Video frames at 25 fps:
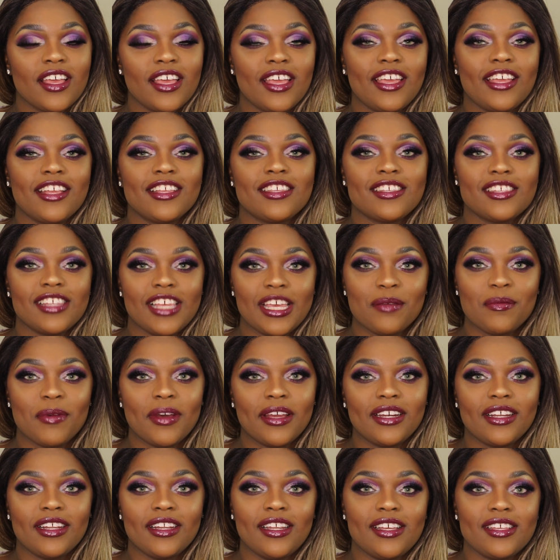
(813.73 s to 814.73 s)
It's
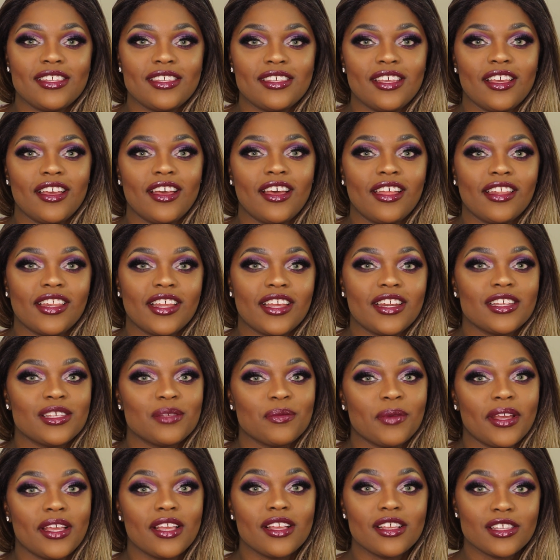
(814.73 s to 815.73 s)
SlayedbyDalecia, and that is
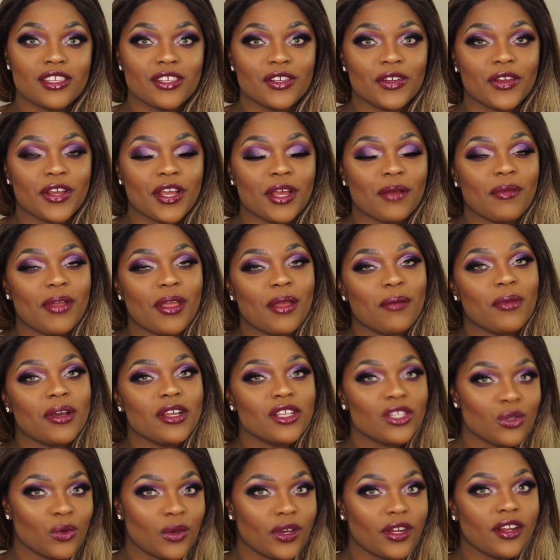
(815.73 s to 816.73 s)
my Instagram and
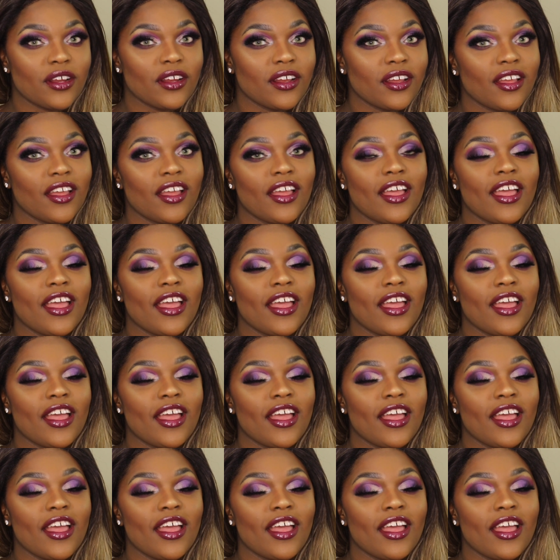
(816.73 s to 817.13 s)
my Twitter.